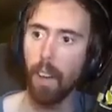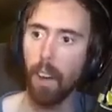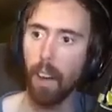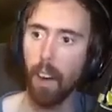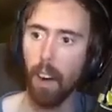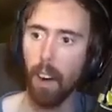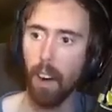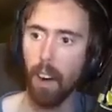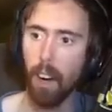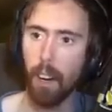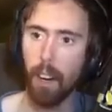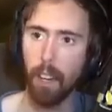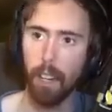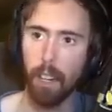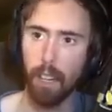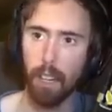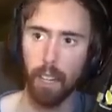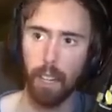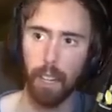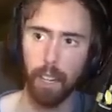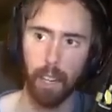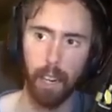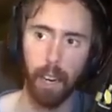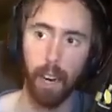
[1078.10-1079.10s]

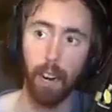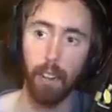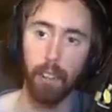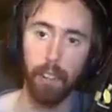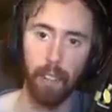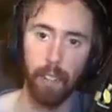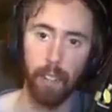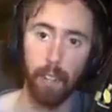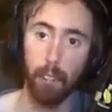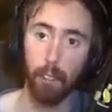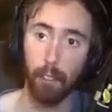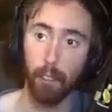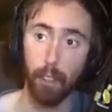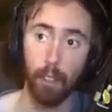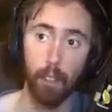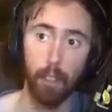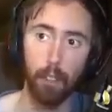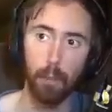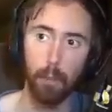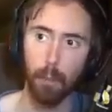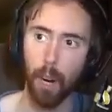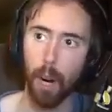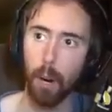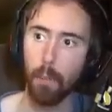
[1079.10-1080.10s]
And I think that's a
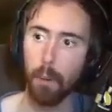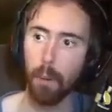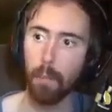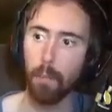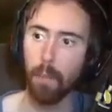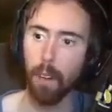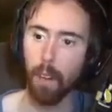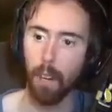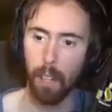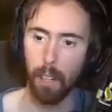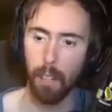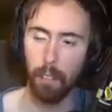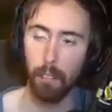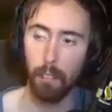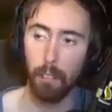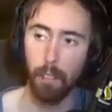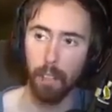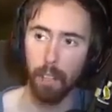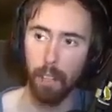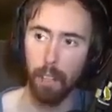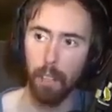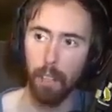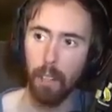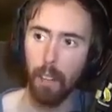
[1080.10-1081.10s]
huge problem,
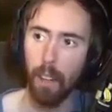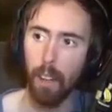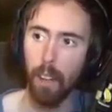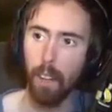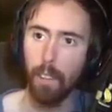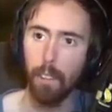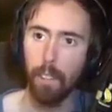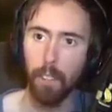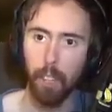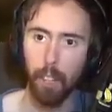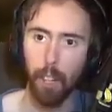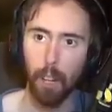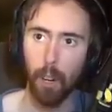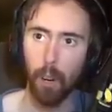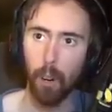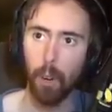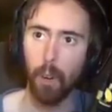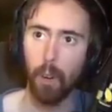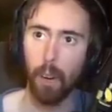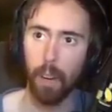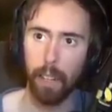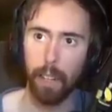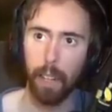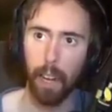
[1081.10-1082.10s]
honestly. And, you know,
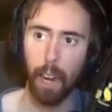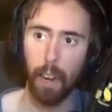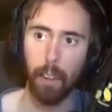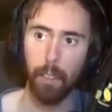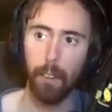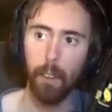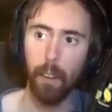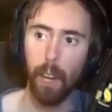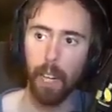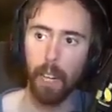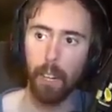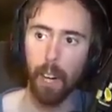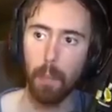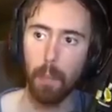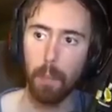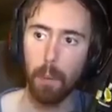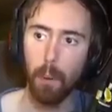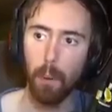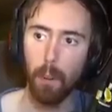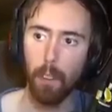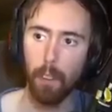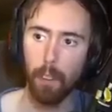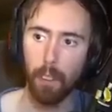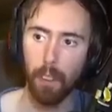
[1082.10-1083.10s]
like, I feel like a
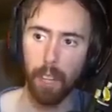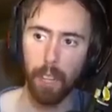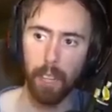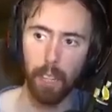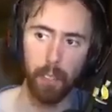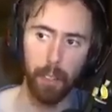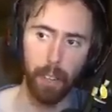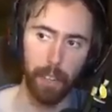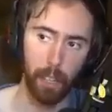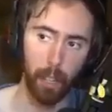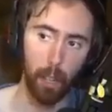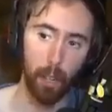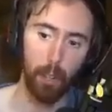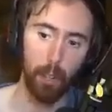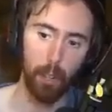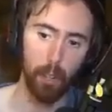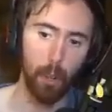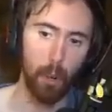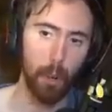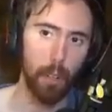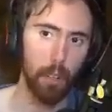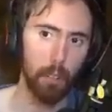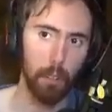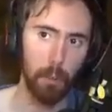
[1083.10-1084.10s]
people that think that like, oh, the
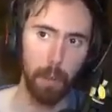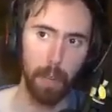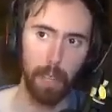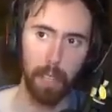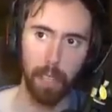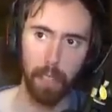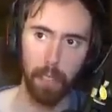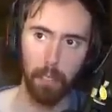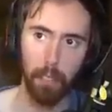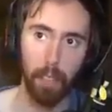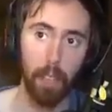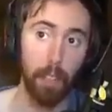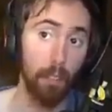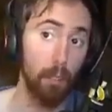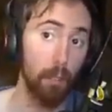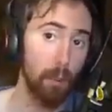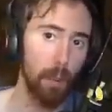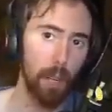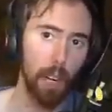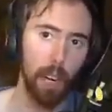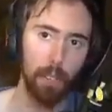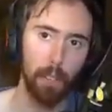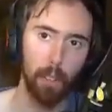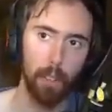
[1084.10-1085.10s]
lore doesn't make any sense or
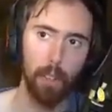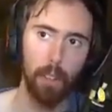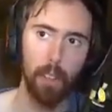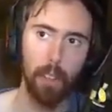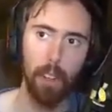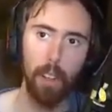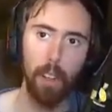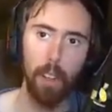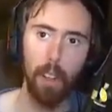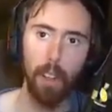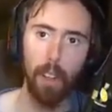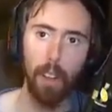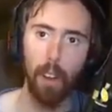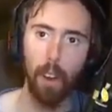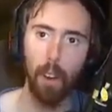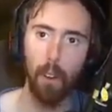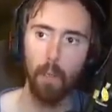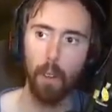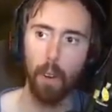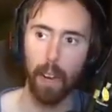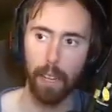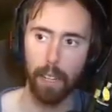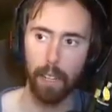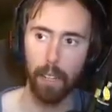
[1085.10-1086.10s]
whatever,
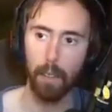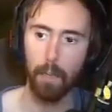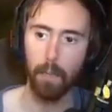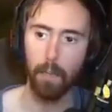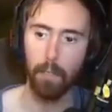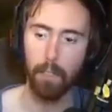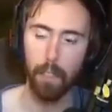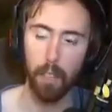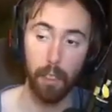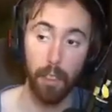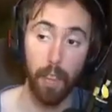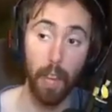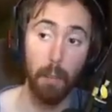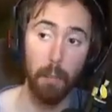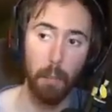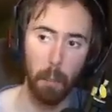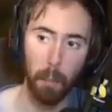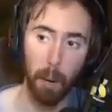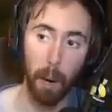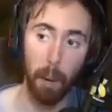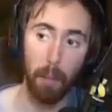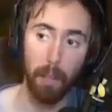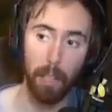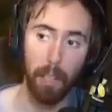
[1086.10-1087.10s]
like, to them it
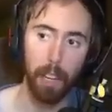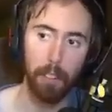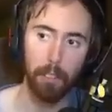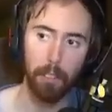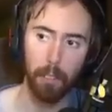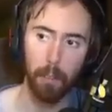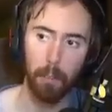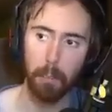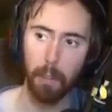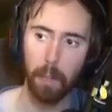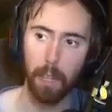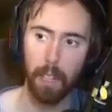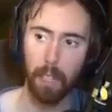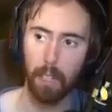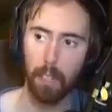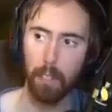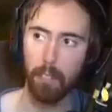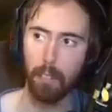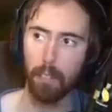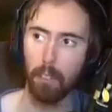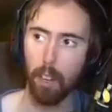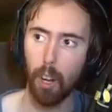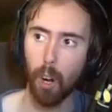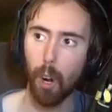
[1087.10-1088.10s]
probably doesn't,
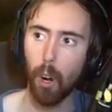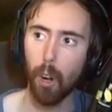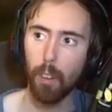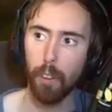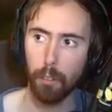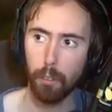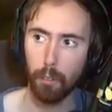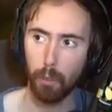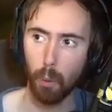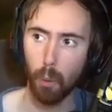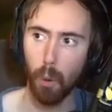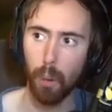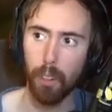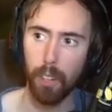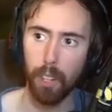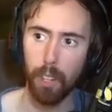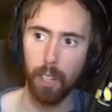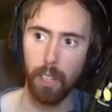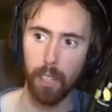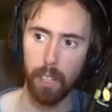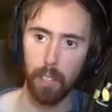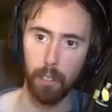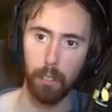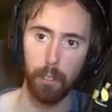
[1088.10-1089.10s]
because all the
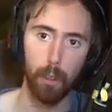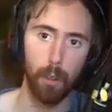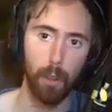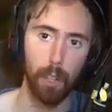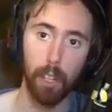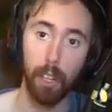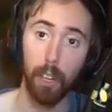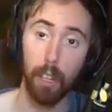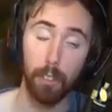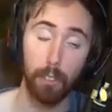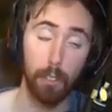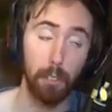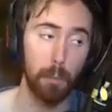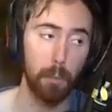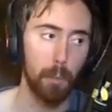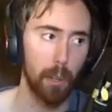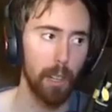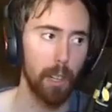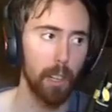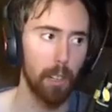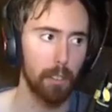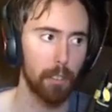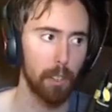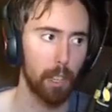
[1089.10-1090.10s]
storytelling is going on somewhere
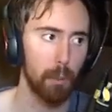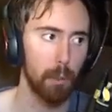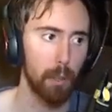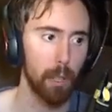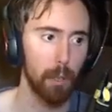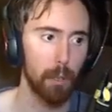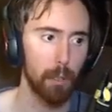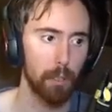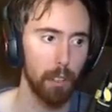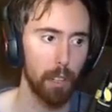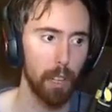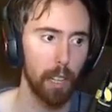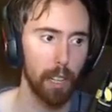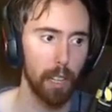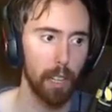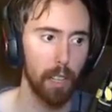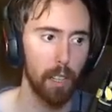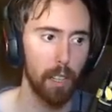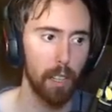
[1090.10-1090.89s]
else, like what you were saying.